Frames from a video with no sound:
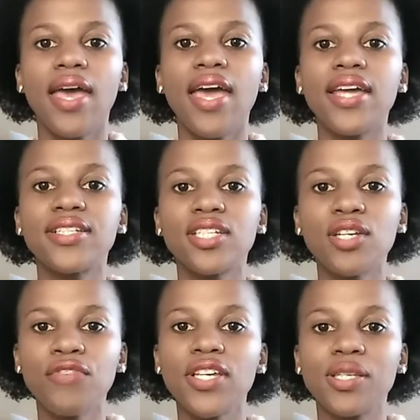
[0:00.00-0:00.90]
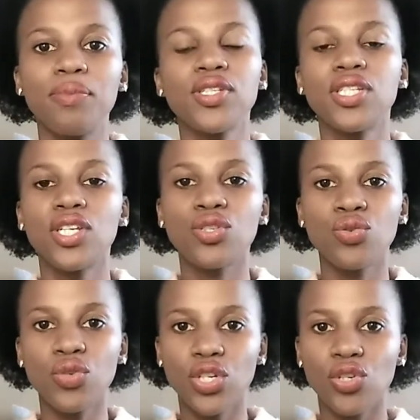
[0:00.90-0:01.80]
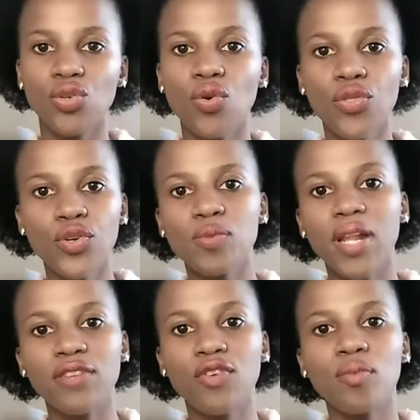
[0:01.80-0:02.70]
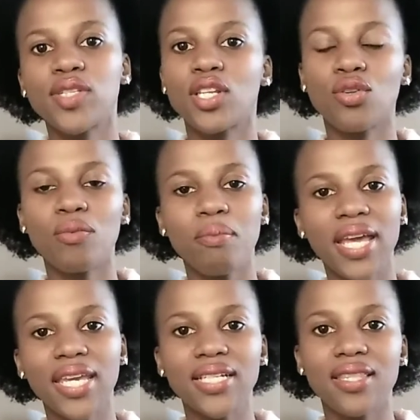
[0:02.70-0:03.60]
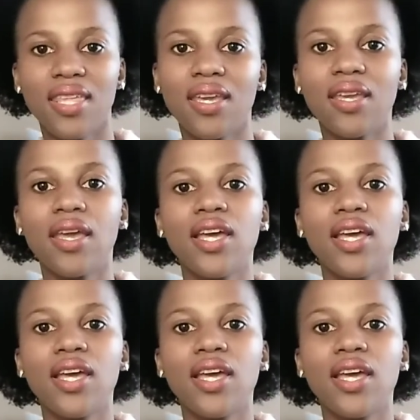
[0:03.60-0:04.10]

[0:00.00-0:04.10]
And if as a business you ignore those platforms and don't market there,